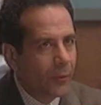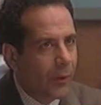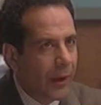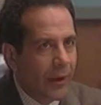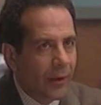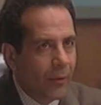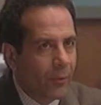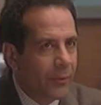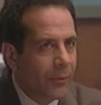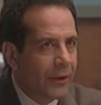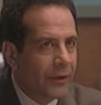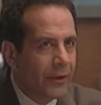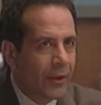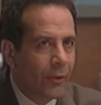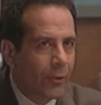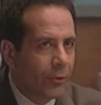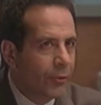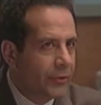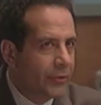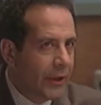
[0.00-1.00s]
Well, we
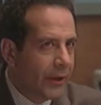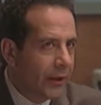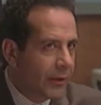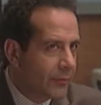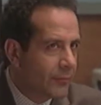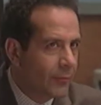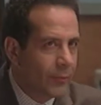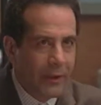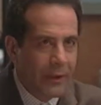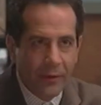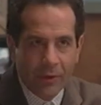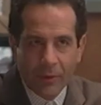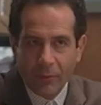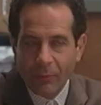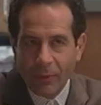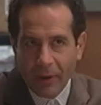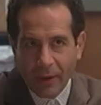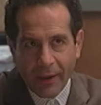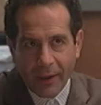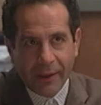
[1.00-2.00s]
know who did it and we know
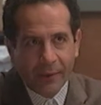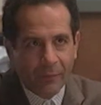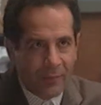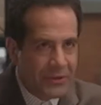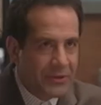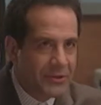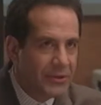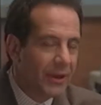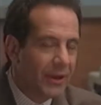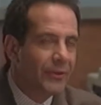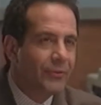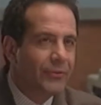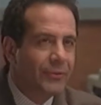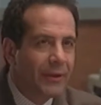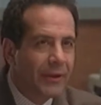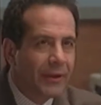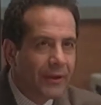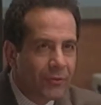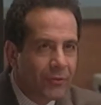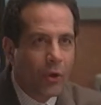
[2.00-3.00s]
why. We just
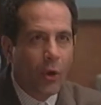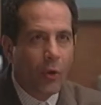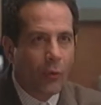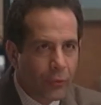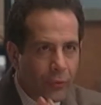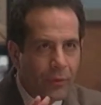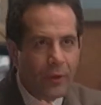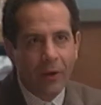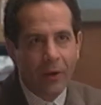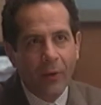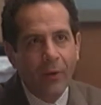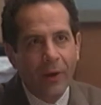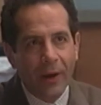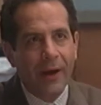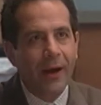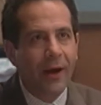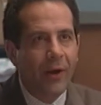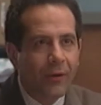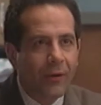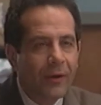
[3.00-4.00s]
don't know
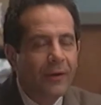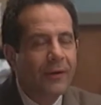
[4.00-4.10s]
how.